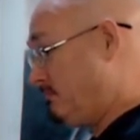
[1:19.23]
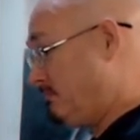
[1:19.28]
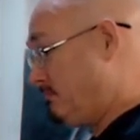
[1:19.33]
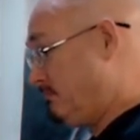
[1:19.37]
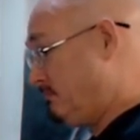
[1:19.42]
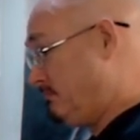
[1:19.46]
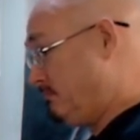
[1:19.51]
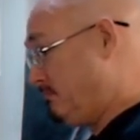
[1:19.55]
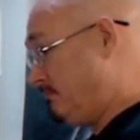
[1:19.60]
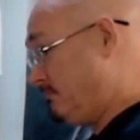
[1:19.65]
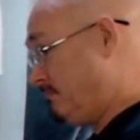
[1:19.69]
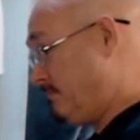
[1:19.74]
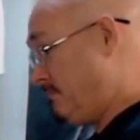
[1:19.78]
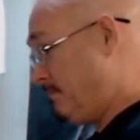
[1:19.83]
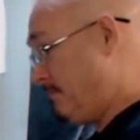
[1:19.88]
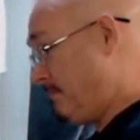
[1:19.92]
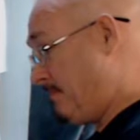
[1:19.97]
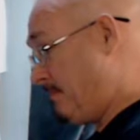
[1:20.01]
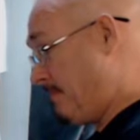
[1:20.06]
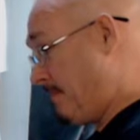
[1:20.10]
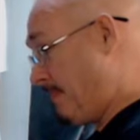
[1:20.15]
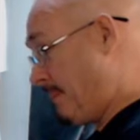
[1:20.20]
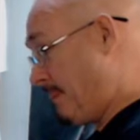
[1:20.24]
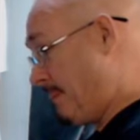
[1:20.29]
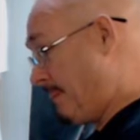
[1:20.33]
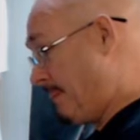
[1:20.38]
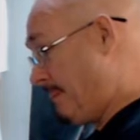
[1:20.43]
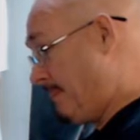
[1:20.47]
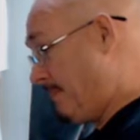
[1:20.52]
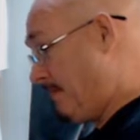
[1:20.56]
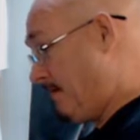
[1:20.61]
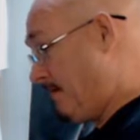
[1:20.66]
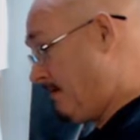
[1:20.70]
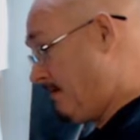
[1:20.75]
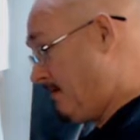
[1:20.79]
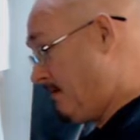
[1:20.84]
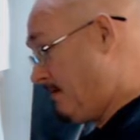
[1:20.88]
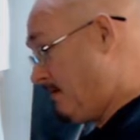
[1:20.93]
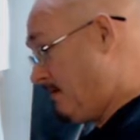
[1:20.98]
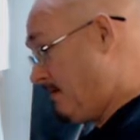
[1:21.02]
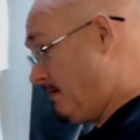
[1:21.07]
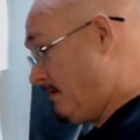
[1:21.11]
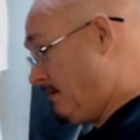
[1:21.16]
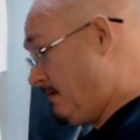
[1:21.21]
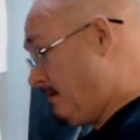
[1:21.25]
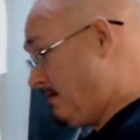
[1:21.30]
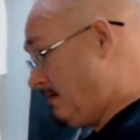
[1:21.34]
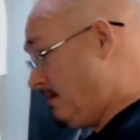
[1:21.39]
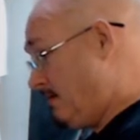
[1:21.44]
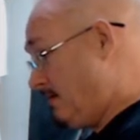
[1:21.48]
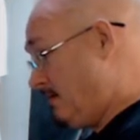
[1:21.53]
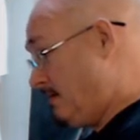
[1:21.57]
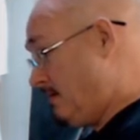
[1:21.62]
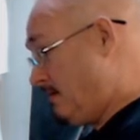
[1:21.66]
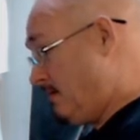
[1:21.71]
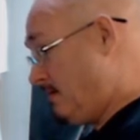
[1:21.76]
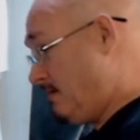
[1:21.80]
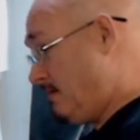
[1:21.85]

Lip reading: Nothing is said.